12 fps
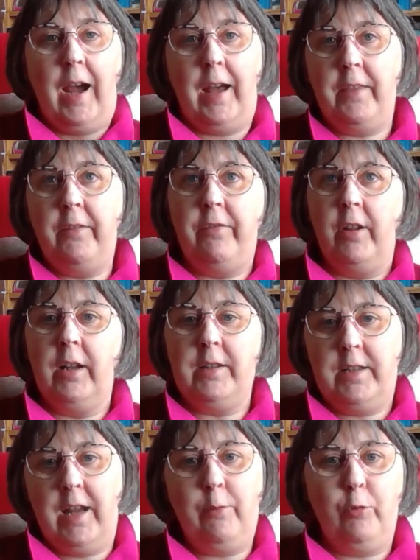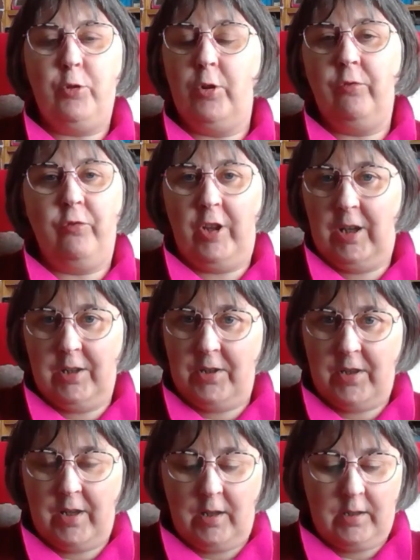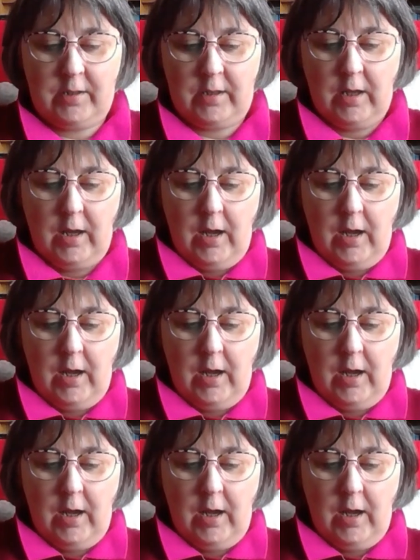and they fill a day with doing various things.